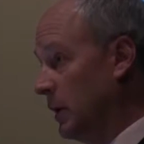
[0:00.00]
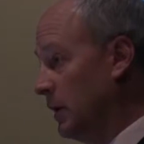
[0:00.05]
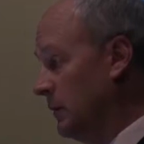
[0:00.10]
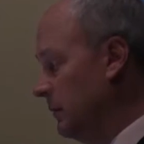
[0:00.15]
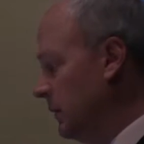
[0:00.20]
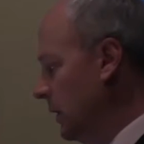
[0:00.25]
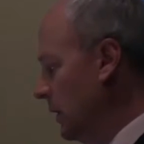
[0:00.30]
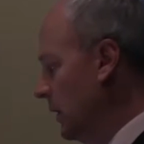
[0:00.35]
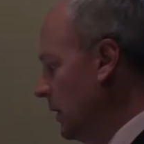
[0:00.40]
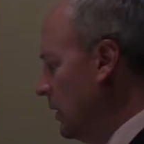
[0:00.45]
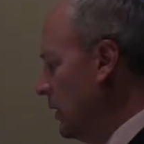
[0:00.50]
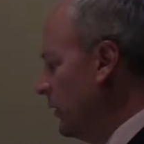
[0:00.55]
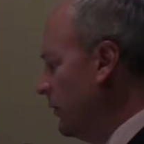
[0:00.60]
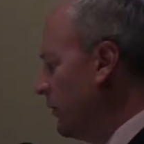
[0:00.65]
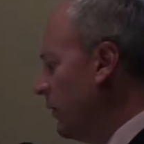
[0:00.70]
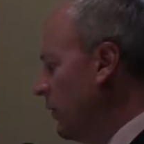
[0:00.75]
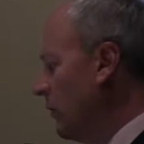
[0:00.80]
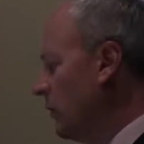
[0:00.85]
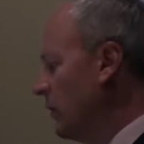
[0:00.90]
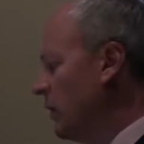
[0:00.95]
Okay?
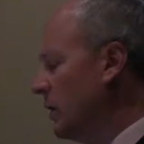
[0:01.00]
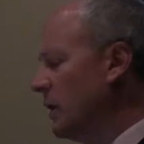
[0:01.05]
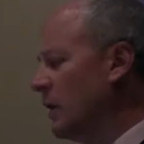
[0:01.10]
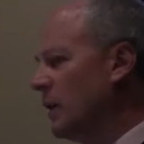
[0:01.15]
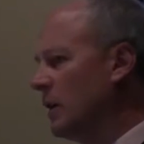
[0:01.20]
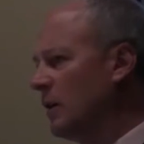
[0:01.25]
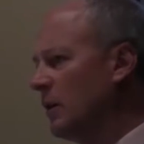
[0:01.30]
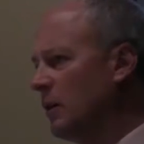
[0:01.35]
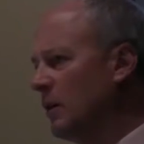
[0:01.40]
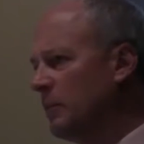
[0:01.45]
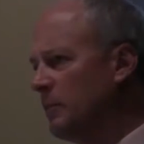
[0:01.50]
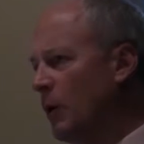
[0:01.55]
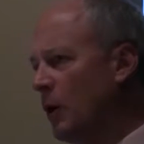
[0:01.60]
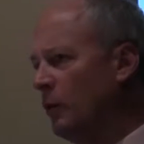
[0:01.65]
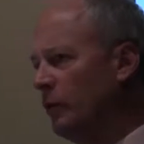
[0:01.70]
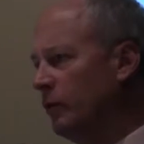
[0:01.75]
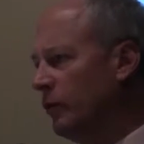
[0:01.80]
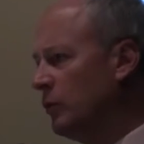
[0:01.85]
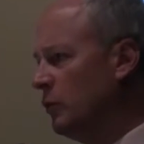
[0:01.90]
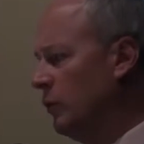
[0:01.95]
So
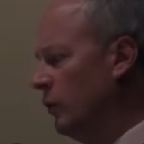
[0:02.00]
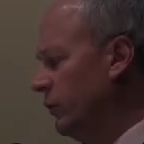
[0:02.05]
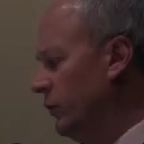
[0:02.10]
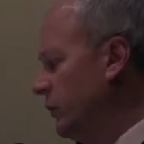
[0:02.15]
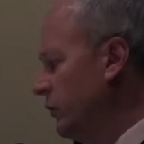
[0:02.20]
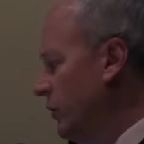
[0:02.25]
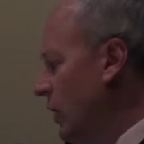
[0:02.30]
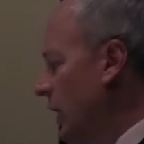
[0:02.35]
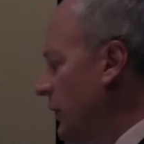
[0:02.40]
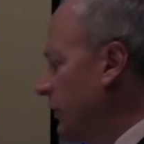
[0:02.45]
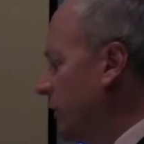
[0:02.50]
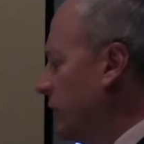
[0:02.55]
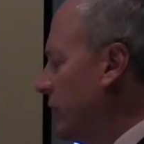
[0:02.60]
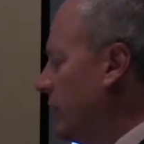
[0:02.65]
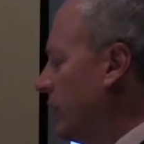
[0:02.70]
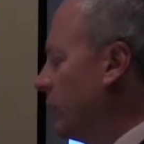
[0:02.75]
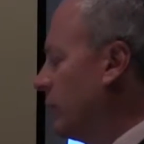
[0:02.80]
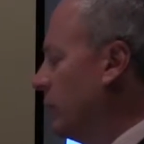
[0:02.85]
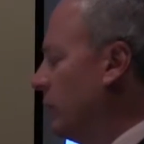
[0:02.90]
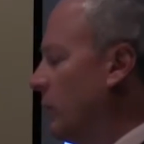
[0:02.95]
both schools and driver's
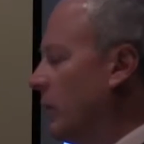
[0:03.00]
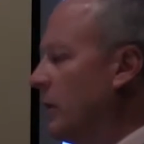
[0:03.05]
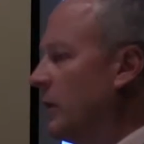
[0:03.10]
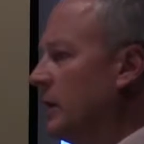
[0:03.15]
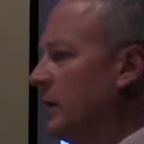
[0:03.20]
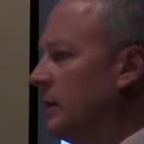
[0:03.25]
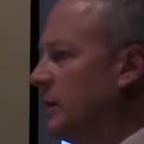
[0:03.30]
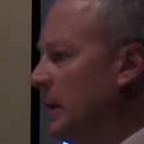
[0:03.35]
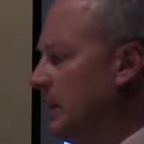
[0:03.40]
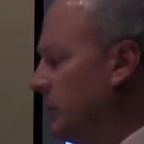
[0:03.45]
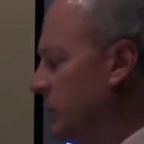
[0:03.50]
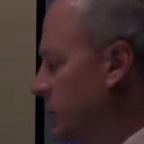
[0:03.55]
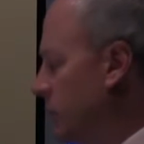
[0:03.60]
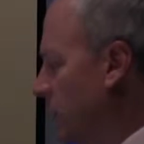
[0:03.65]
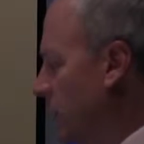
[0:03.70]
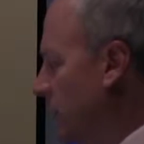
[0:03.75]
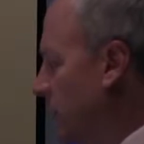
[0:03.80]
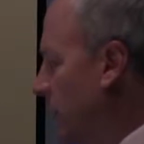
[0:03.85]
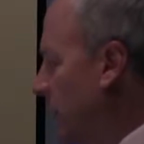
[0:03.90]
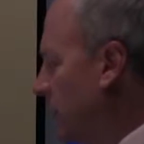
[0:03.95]
tests are learning and
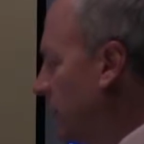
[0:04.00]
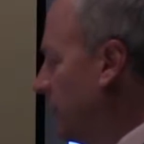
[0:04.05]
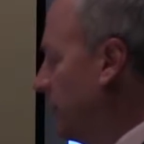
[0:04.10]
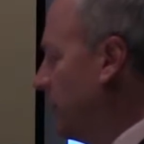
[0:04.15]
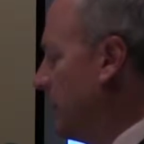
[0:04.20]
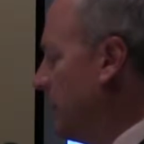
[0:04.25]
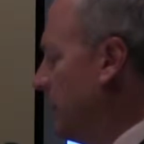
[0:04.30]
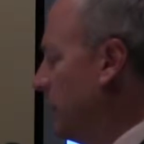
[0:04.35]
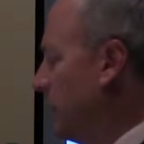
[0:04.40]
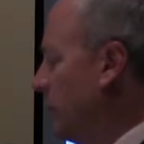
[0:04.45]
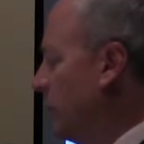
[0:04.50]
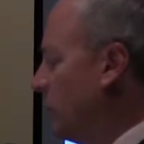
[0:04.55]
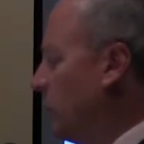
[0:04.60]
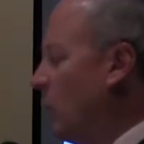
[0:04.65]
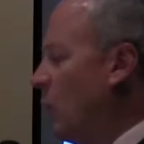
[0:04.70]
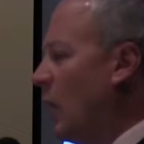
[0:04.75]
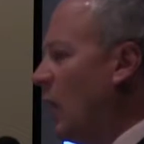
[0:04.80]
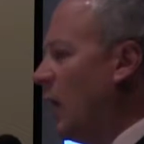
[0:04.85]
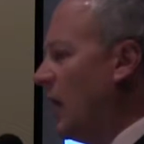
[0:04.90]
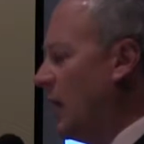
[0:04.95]
demonstrating experiences.
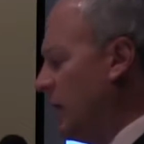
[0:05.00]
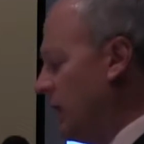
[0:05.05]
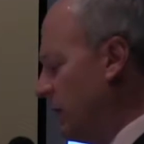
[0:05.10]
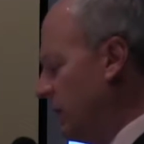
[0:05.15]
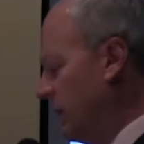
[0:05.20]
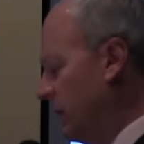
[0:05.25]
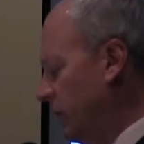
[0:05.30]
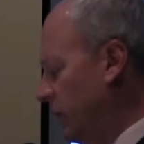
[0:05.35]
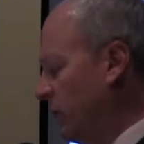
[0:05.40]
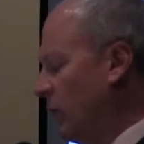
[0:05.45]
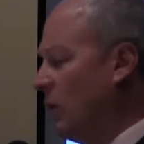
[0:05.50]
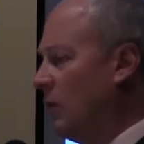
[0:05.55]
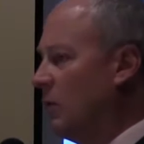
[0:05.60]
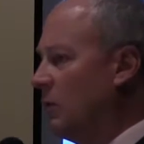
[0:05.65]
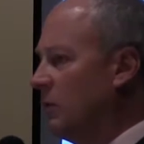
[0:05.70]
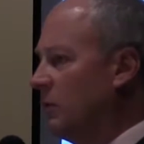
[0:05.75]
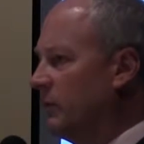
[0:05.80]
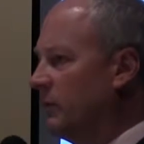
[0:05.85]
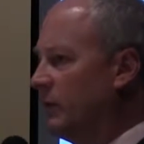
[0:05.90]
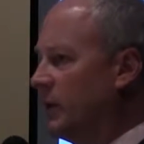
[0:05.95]
Why are they
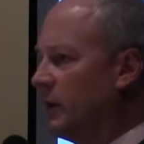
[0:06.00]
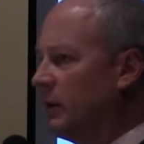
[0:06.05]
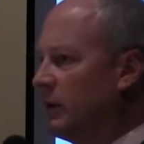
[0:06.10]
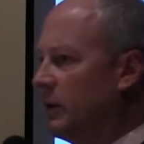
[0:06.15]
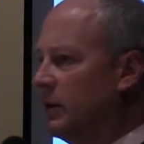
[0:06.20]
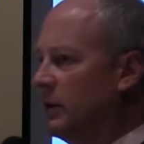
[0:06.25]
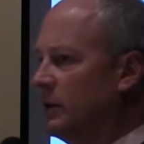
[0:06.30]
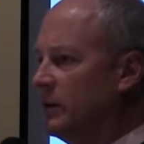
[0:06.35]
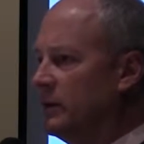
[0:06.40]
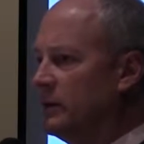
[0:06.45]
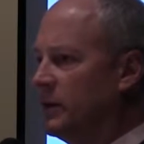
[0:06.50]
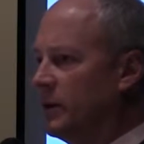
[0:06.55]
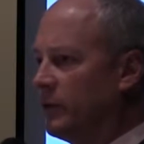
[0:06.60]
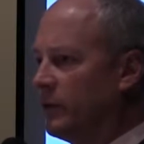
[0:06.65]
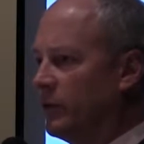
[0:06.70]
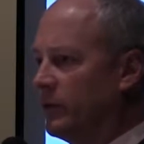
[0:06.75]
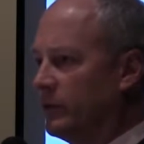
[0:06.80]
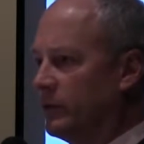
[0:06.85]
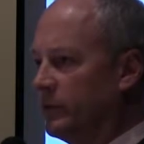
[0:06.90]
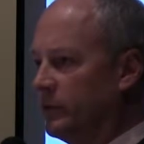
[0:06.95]
so very
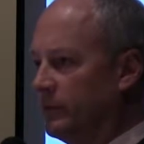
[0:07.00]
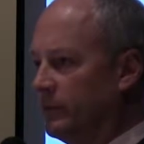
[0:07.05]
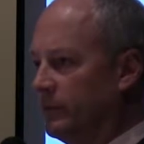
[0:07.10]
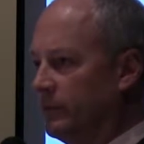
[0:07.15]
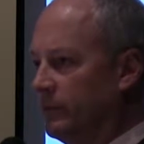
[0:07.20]
different?